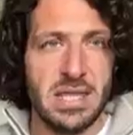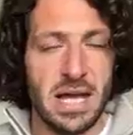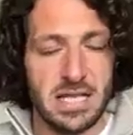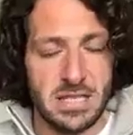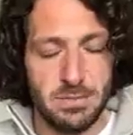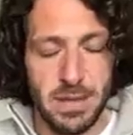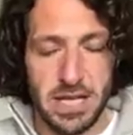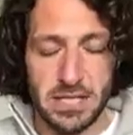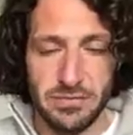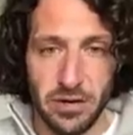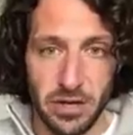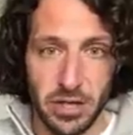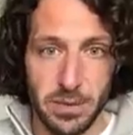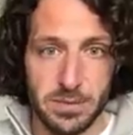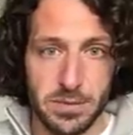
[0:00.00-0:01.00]
that speaks
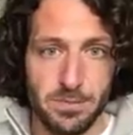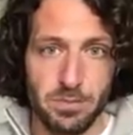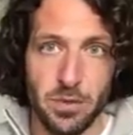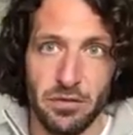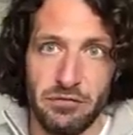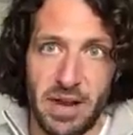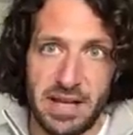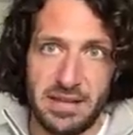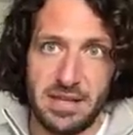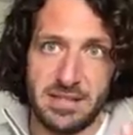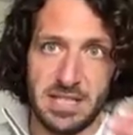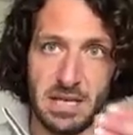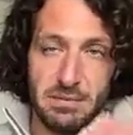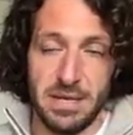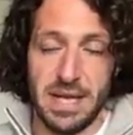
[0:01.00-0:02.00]
volumes. The fact that
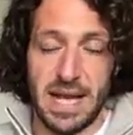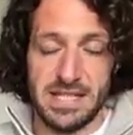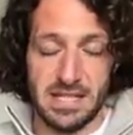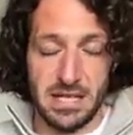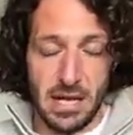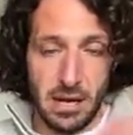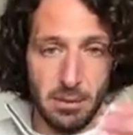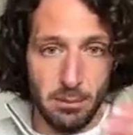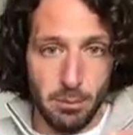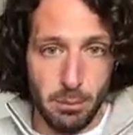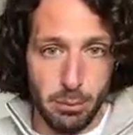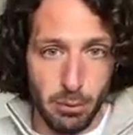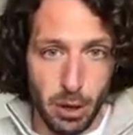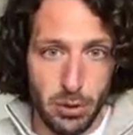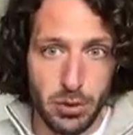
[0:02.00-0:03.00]
something has an
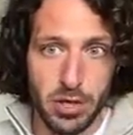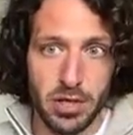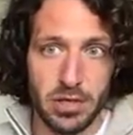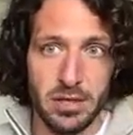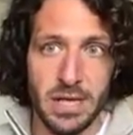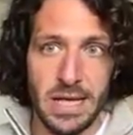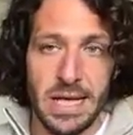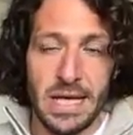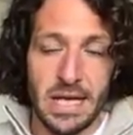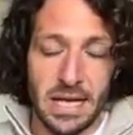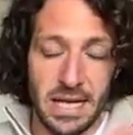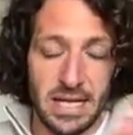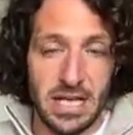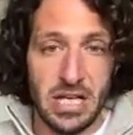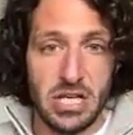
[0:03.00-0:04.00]
unbroken
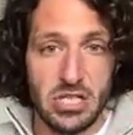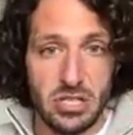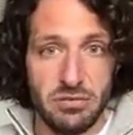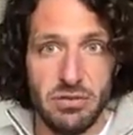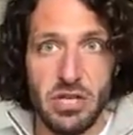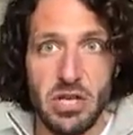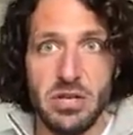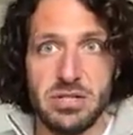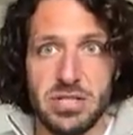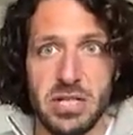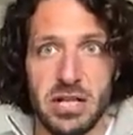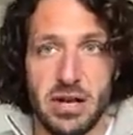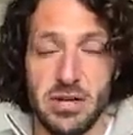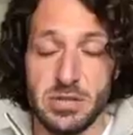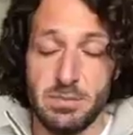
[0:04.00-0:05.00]
lineage of use
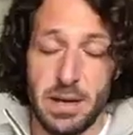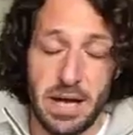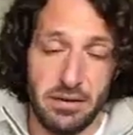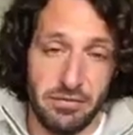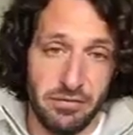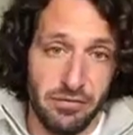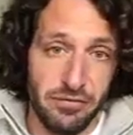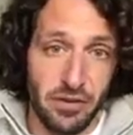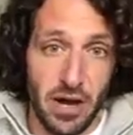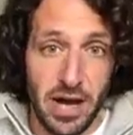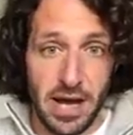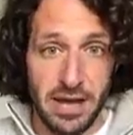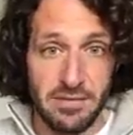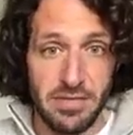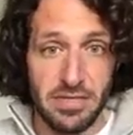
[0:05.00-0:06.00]
that goes back
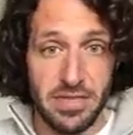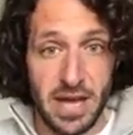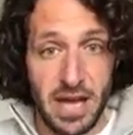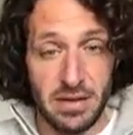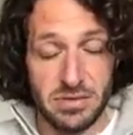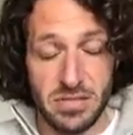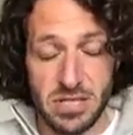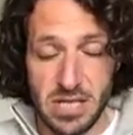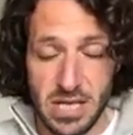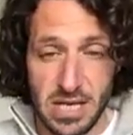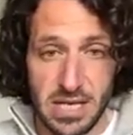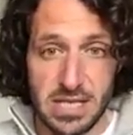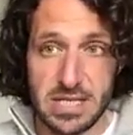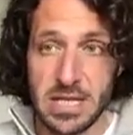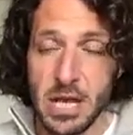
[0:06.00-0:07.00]
5,000
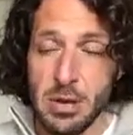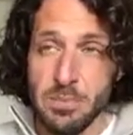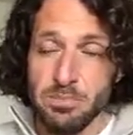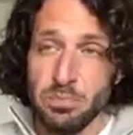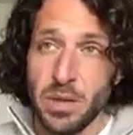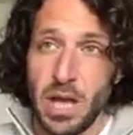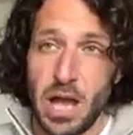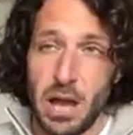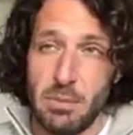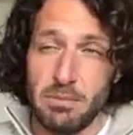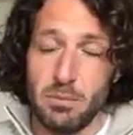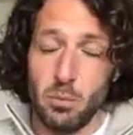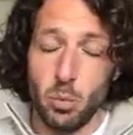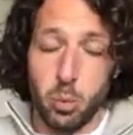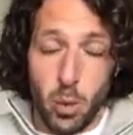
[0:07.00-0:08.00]
years,
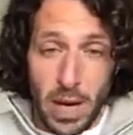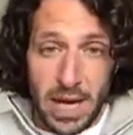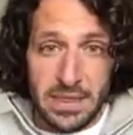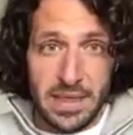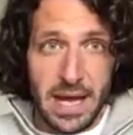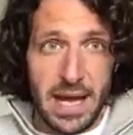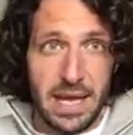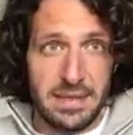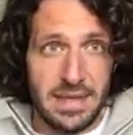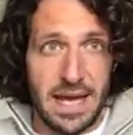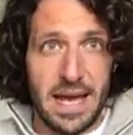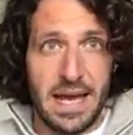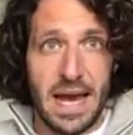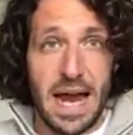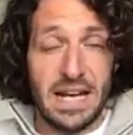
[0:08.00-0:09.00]

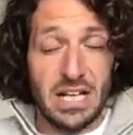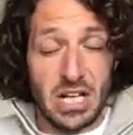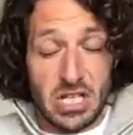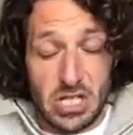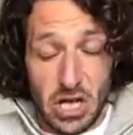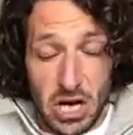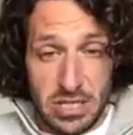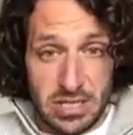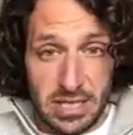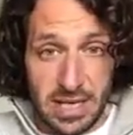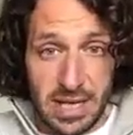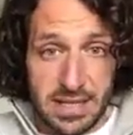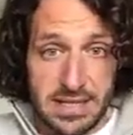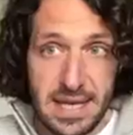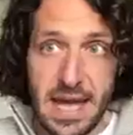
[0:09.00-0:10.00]
that
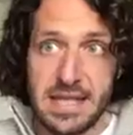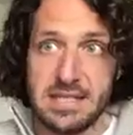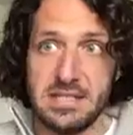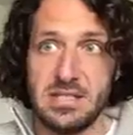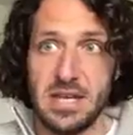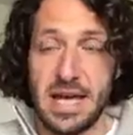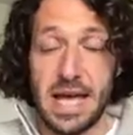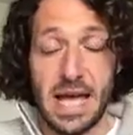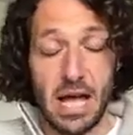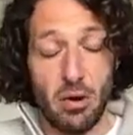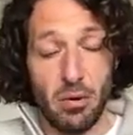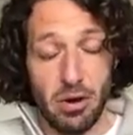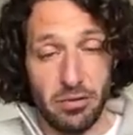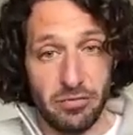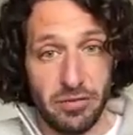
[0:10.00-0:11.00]
anecdotally attests to
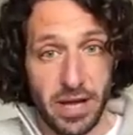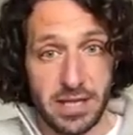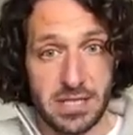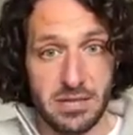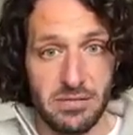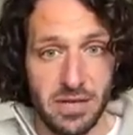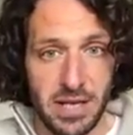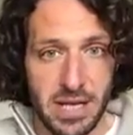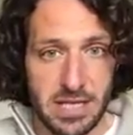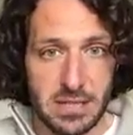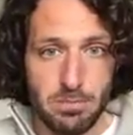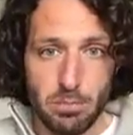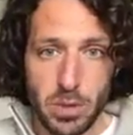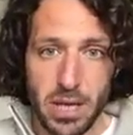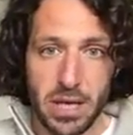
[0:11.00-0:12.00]
how effective it
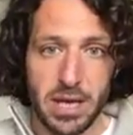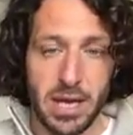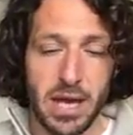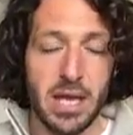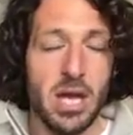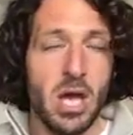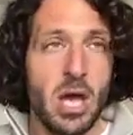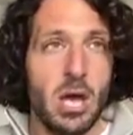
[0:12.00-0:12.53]
is, okay?